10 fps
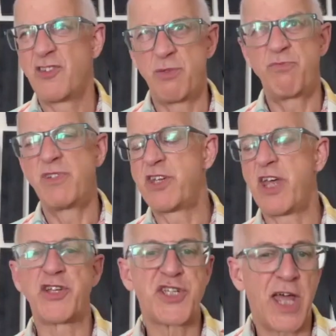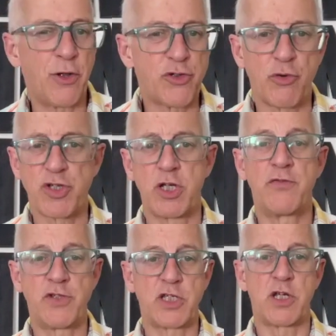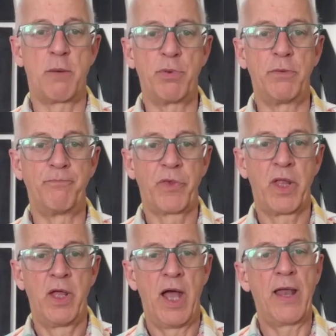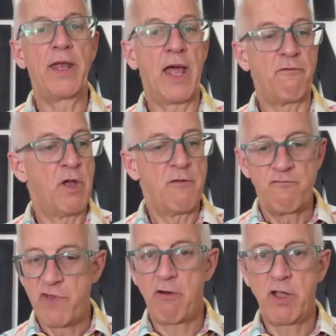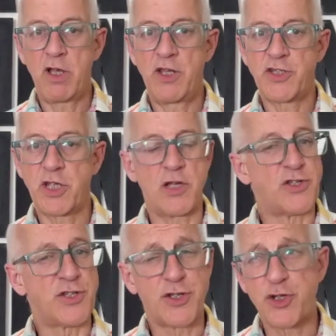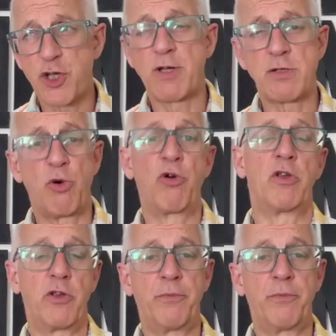say a sales or a service example. And again, very early stages, there's so much more it can do.